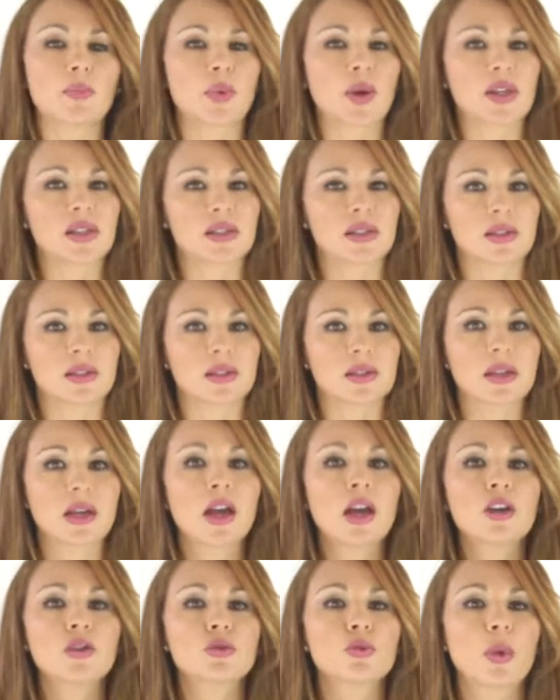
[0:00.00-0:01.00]
present
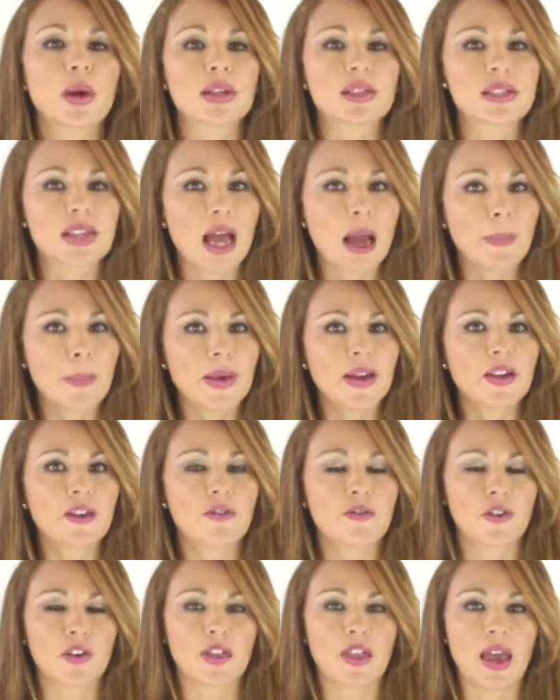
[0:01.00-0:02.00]
to what is happening
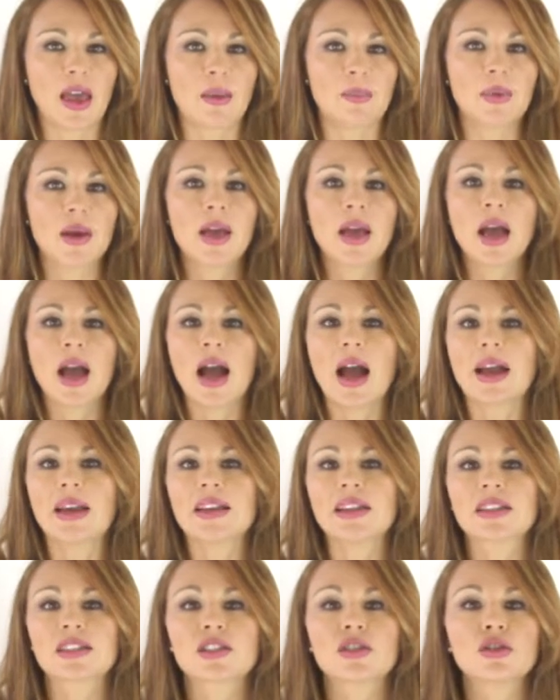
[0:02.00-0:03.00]
for them, and
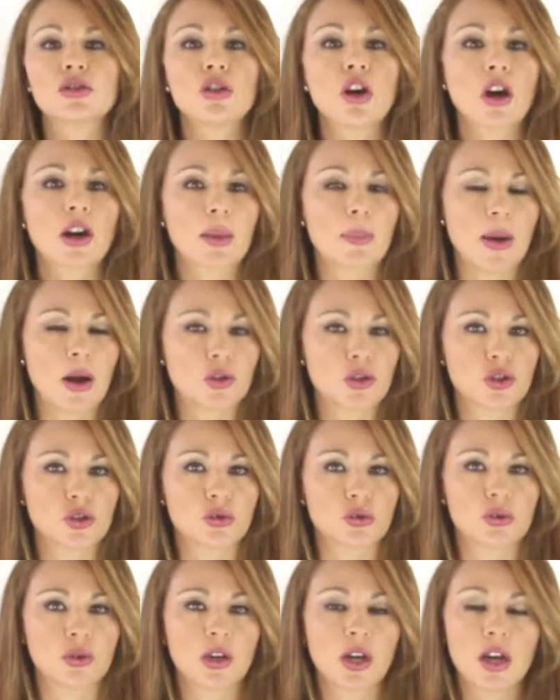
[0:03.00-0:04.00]
it's not about
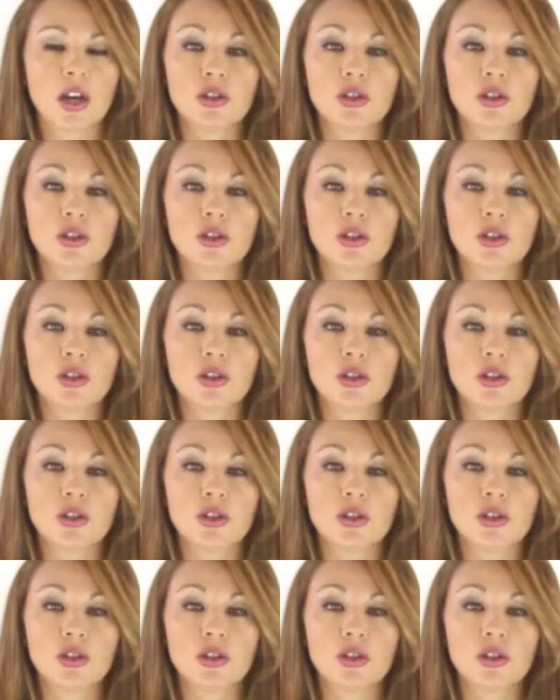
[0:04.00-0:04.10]
you.